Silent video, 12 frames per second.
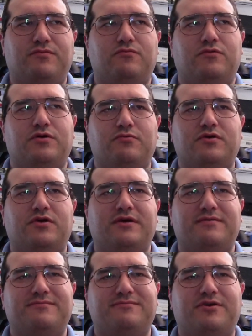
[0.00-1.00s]
what
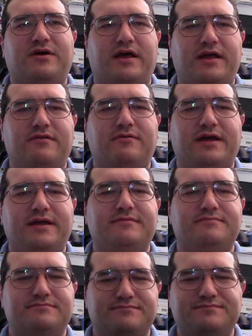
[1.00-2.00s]
I'd like
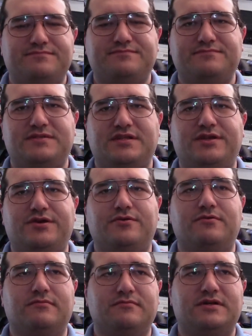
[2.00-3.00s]
to
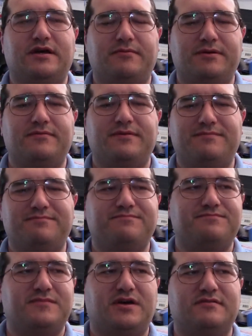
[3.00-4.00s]
do,
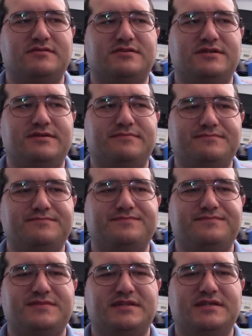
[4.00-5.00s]
obviously,
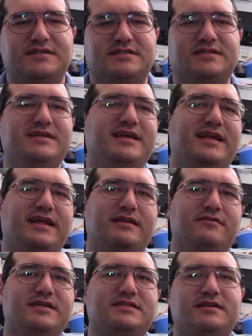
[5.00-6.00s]
is get
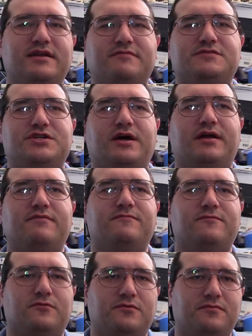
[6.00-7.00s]
at least enough shot
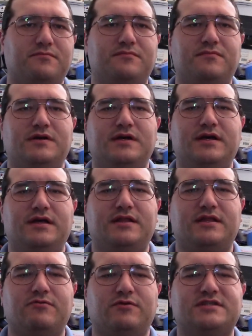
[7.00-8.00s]
for
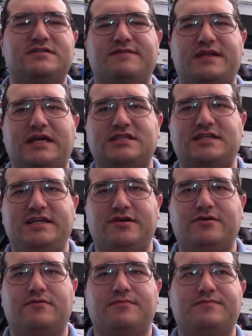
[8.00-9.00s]
the rest of next
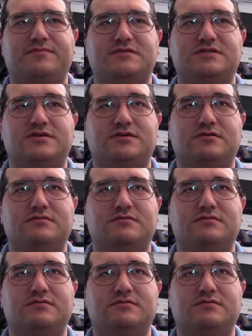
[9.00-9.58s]
year. So,